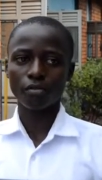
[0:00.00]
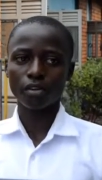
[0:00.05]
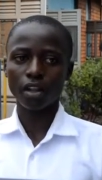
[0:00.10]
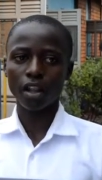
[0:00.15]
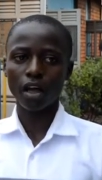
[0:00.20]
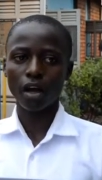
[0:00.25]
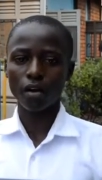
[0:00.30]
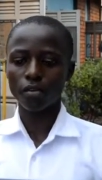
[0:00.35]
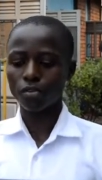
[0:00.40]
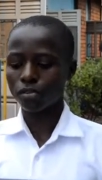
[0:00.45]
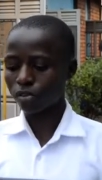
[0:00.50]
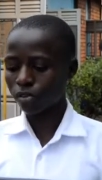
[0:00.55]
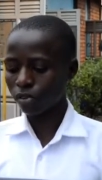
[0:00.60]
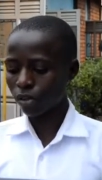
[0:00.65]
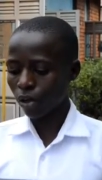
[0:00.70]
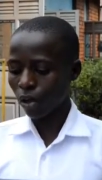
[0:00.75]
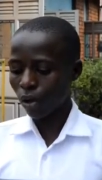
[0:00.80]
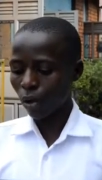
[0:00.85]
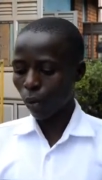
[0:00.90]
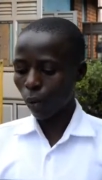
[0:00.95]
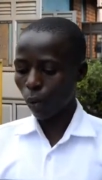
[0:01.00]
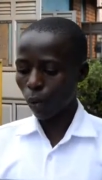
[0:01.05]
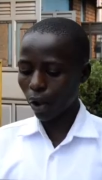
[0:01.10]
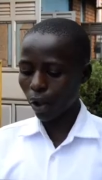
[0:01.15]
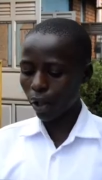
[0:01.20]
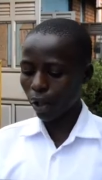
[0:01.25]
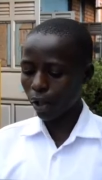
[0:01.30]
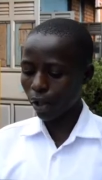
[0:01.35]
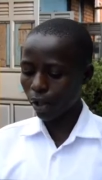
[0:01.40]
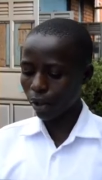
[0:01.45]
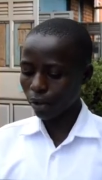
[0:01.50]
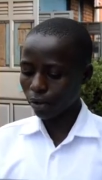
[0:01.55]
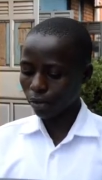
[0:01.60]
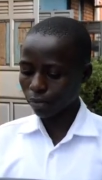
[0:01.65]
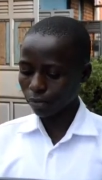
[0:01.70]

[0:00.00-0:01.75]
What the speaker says: gloves when